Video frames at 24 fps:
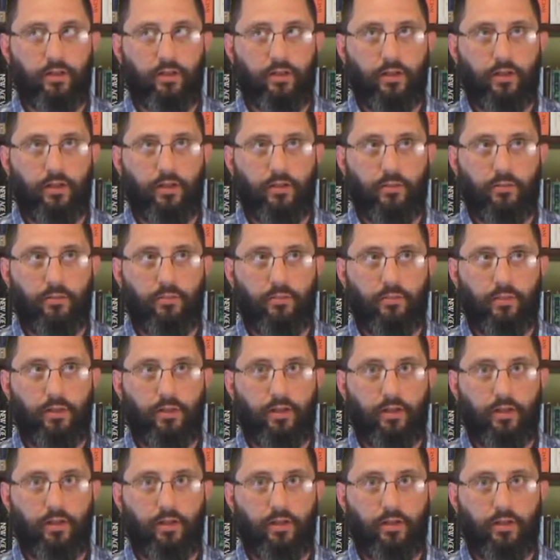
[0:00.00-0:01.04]
um,
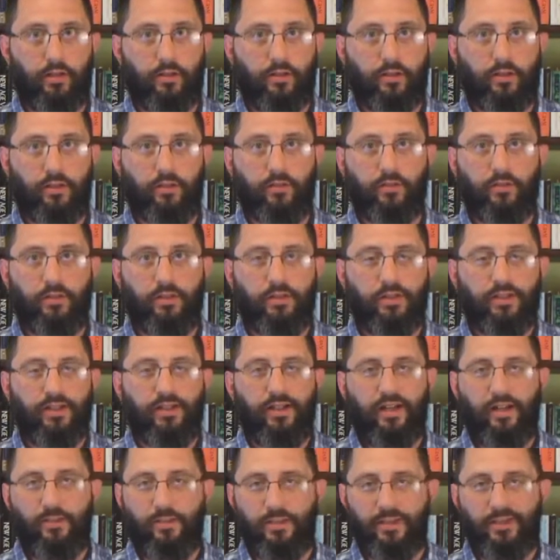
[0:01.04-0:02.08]
uh, you know,
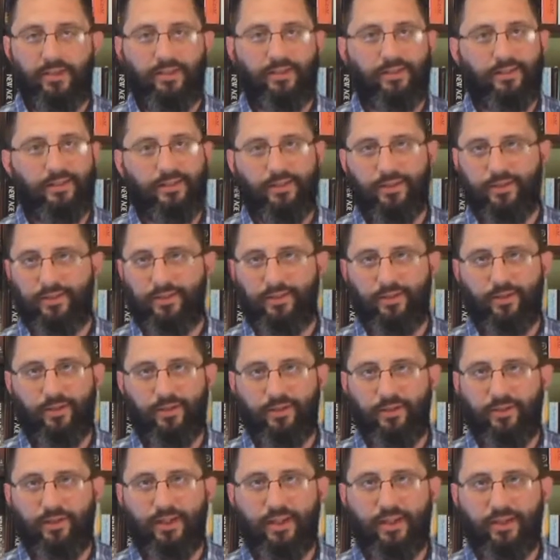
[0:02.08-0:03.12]
I mean, it, you know,
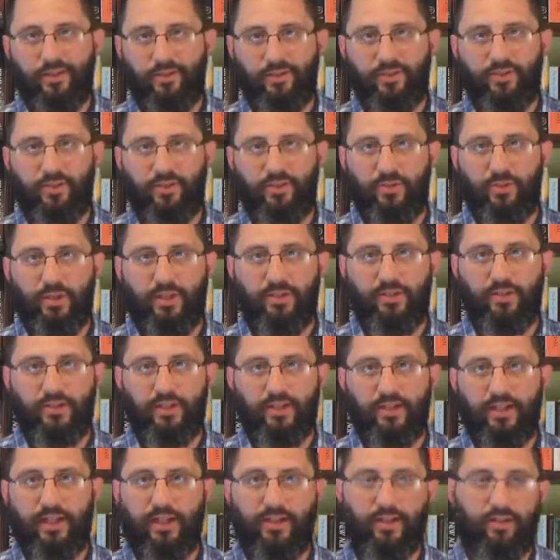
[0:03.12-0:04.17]
you get into a situation
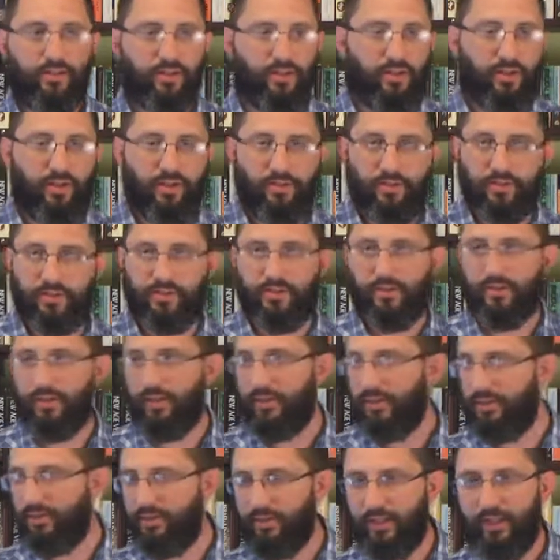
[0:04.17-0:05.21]
like that, you're nervous. There's a
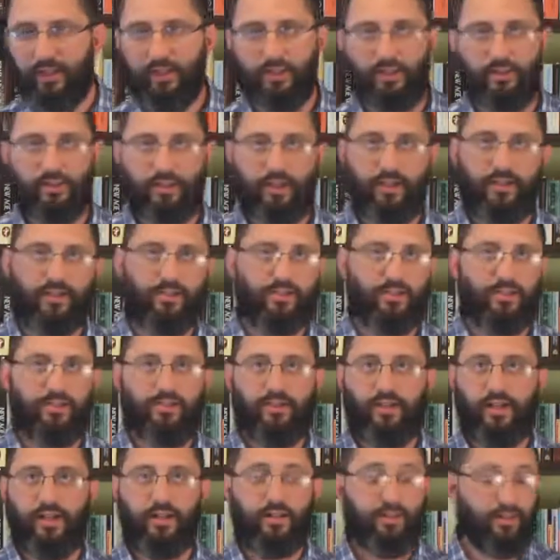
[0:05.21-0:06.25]
lot of sound around and
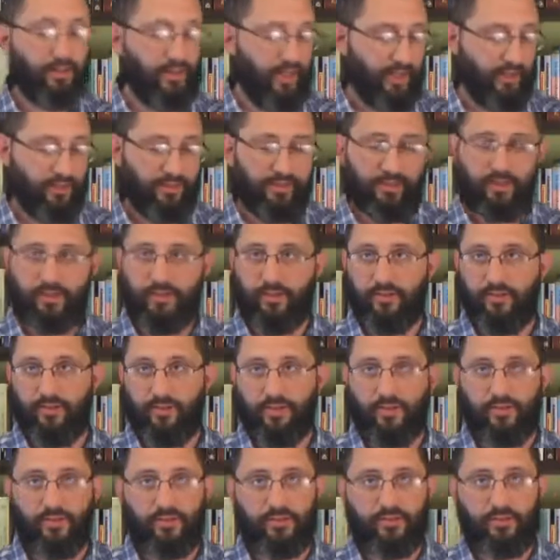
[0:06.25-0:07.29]
stuff. And I could not think of the
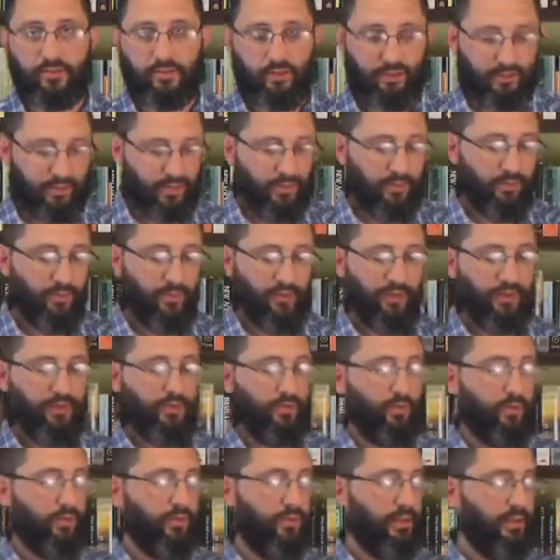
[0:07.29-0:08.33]
verse. Well,
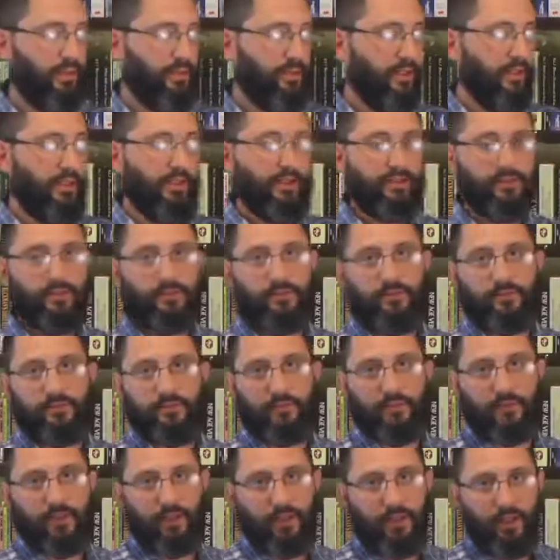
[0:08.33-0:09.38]
there's one right there,
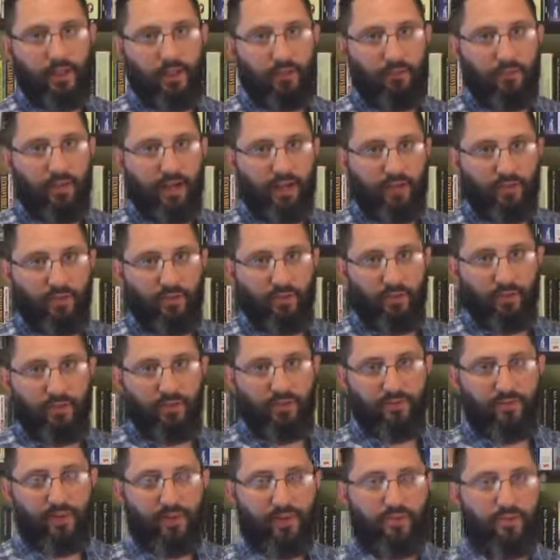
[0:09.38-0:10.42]
Matthew
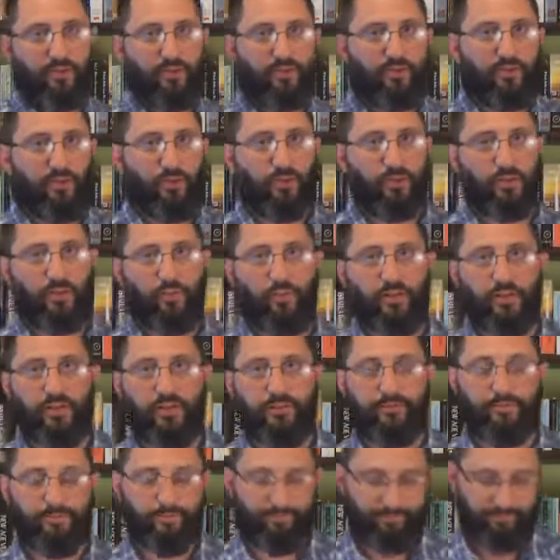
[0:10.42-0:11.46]
25 verse
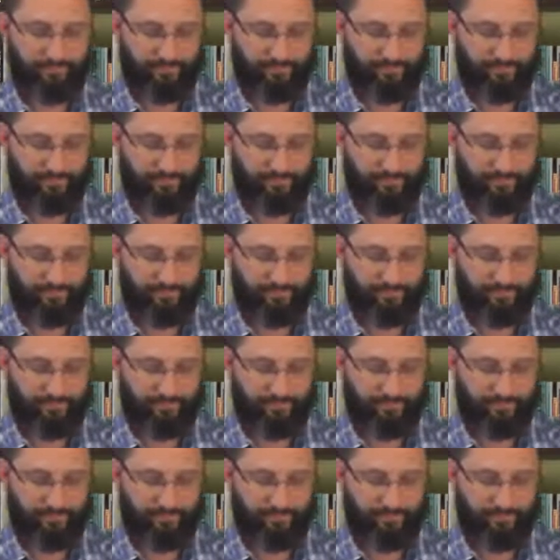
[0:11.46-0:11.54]
41.